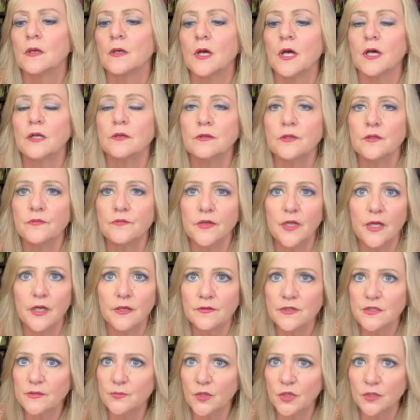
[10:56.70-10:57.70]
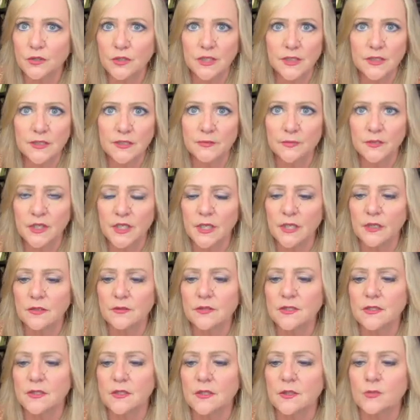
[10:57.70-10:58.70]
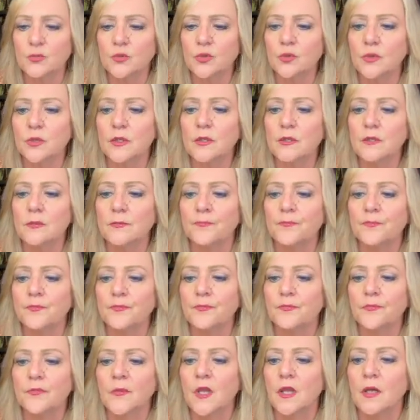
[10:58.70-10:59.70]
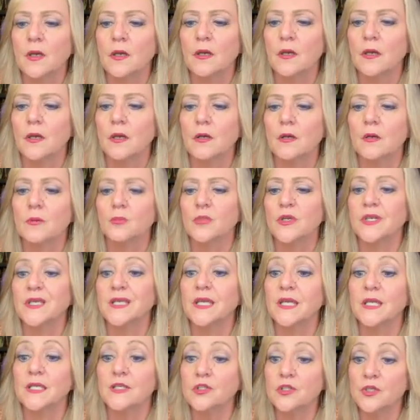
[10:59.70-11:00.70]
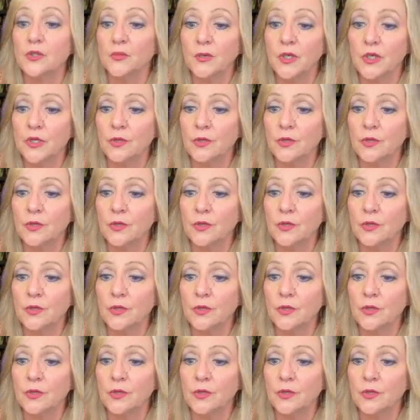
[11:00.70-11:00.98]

I don't even have small kids in my house anymore, but occasionally my